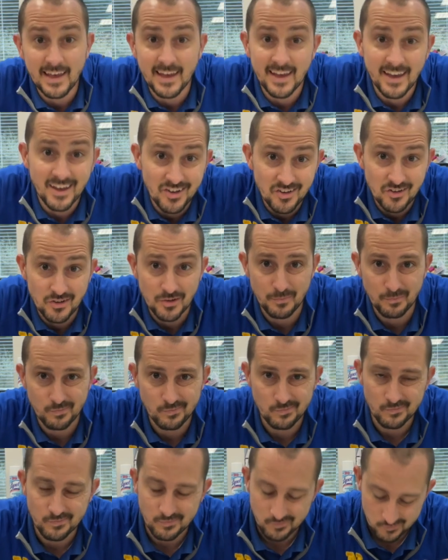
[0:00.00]
And
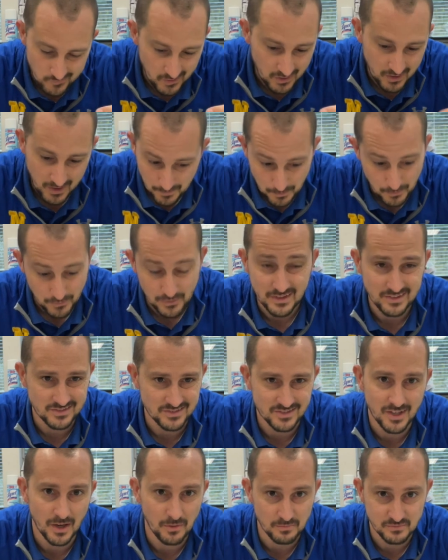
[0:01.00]
a couple
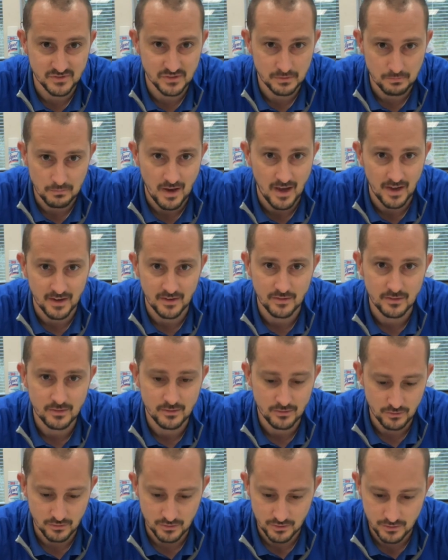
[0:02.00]
things come to mind.
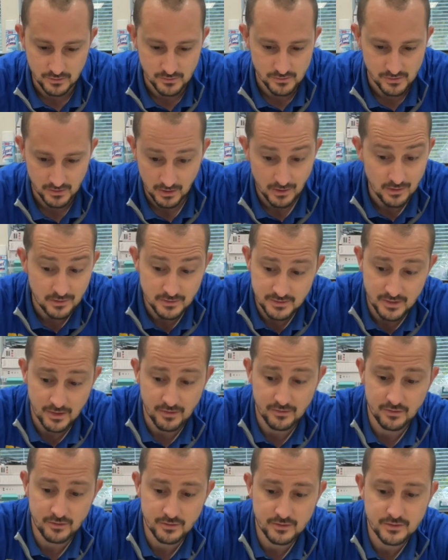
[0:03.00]
You could use a color
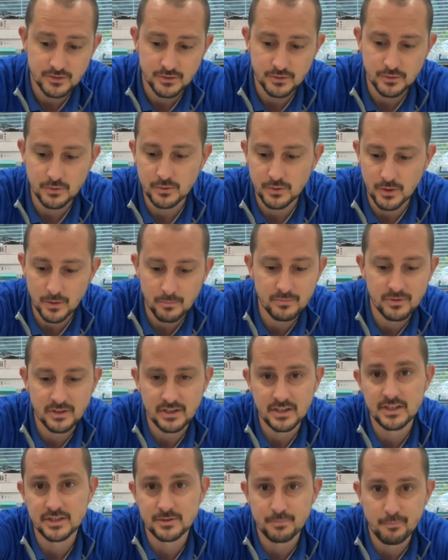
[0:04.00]
sensor to come to
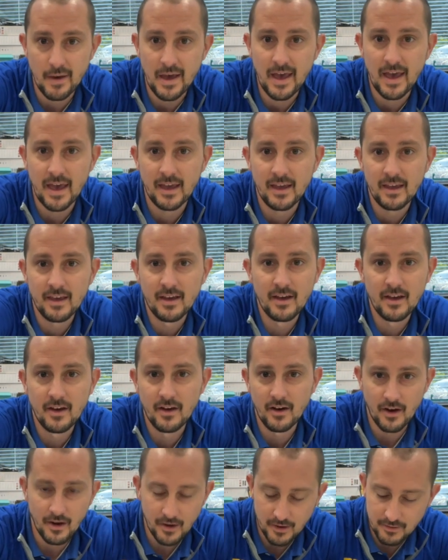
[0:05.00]
each bay
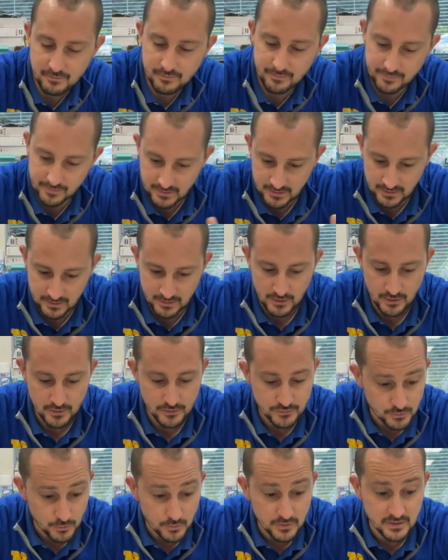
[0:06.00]
of the
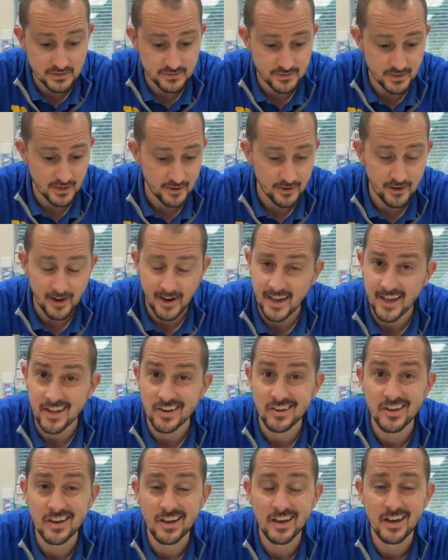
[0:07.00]
sorting center
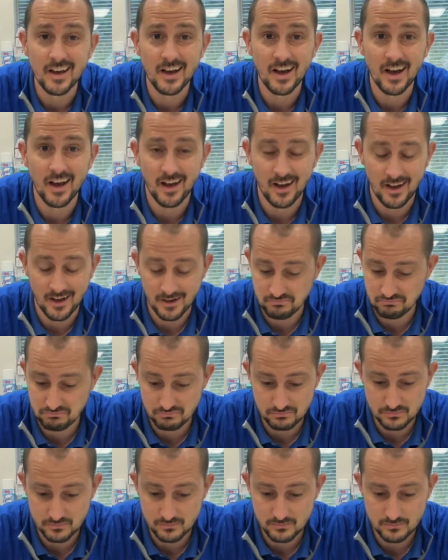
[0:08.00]
and
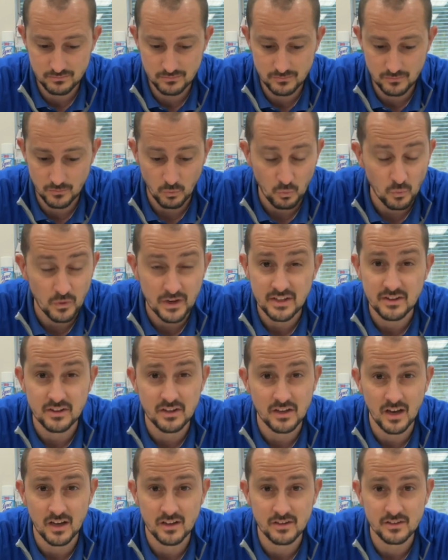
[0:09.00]
read the
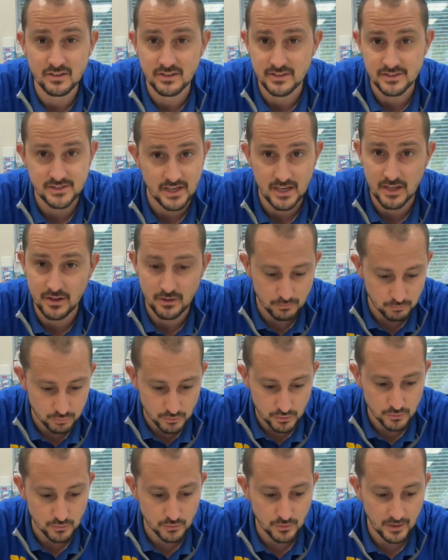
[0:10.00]
color and take the
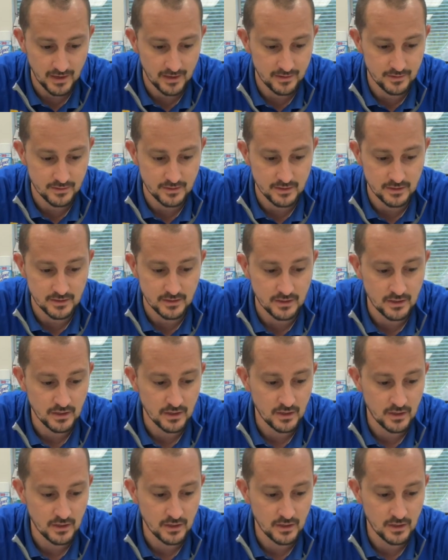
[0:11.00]
blue and the